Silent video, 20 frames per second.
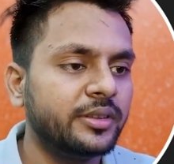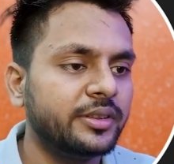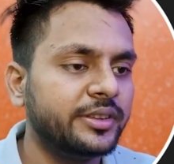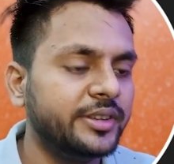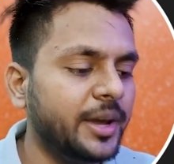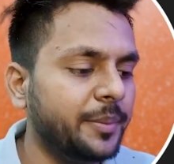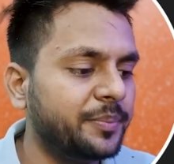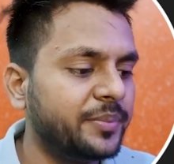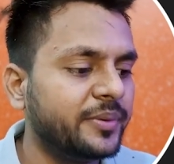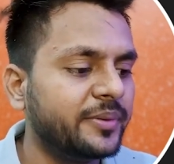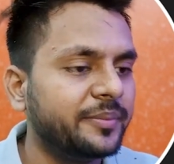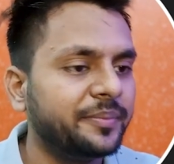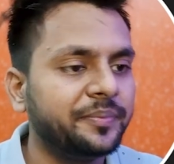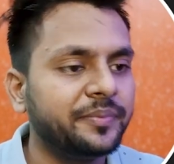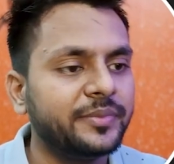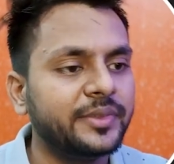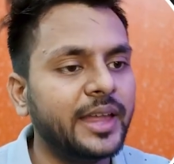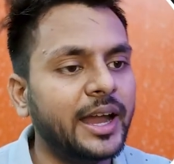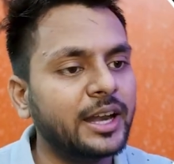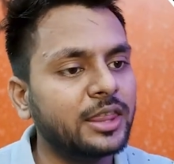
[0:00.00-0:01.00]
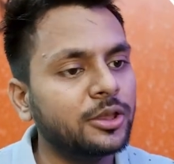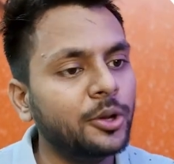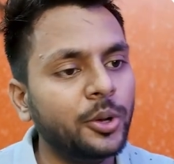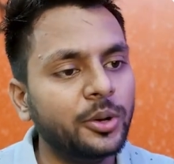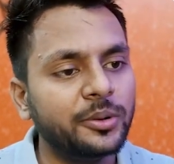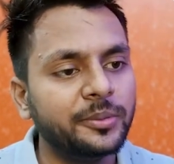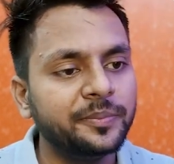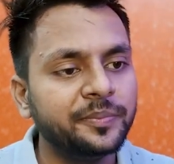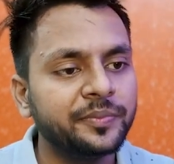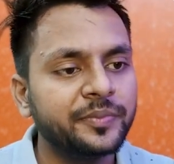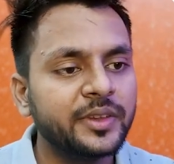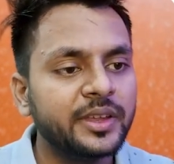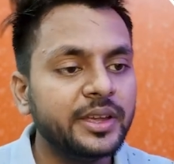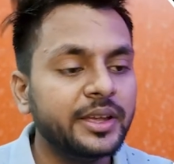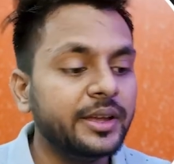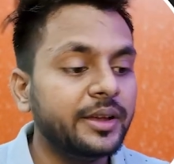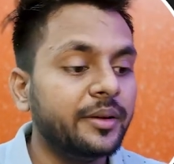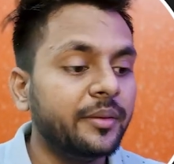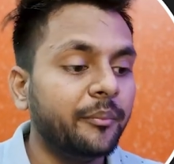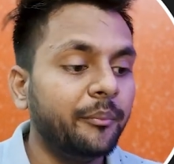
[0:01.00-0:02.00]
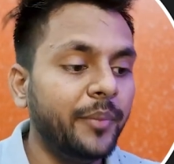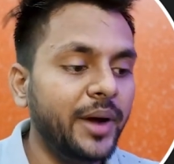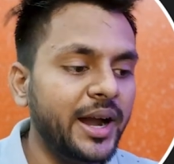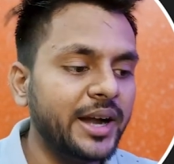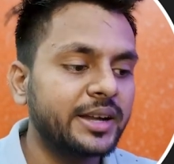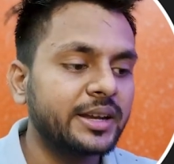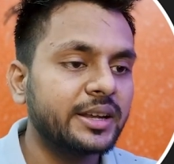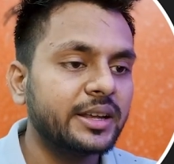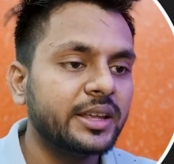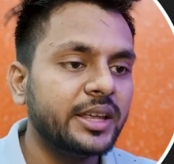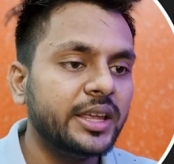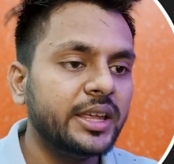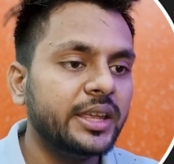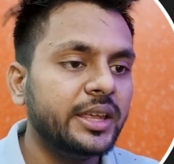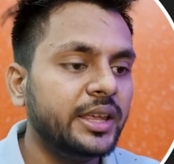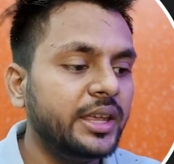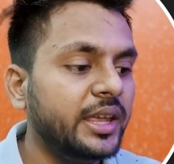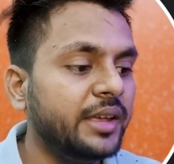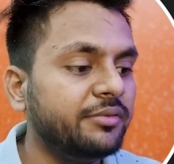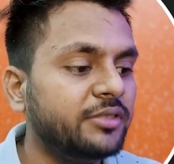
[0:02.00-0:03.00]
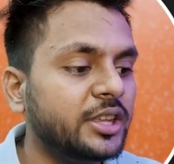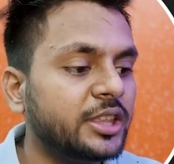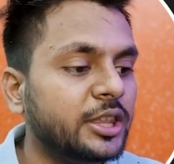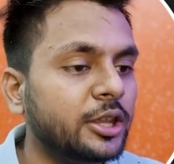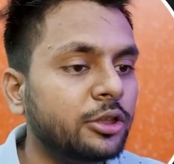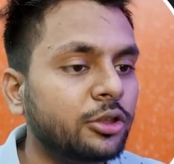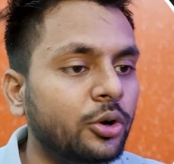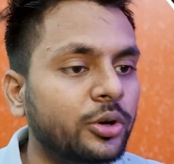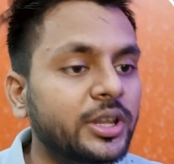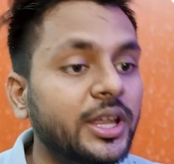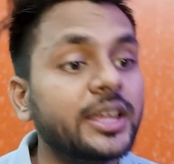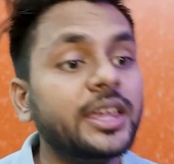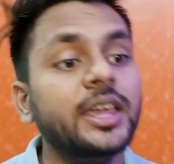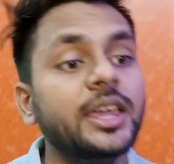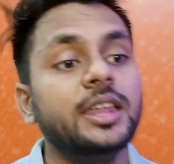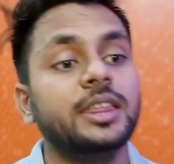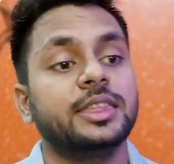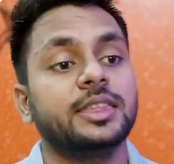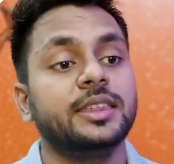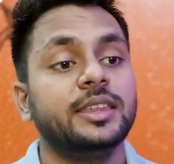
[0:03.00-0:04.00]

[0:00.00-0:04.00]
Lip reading: Yep, that's all. But if this is not the case,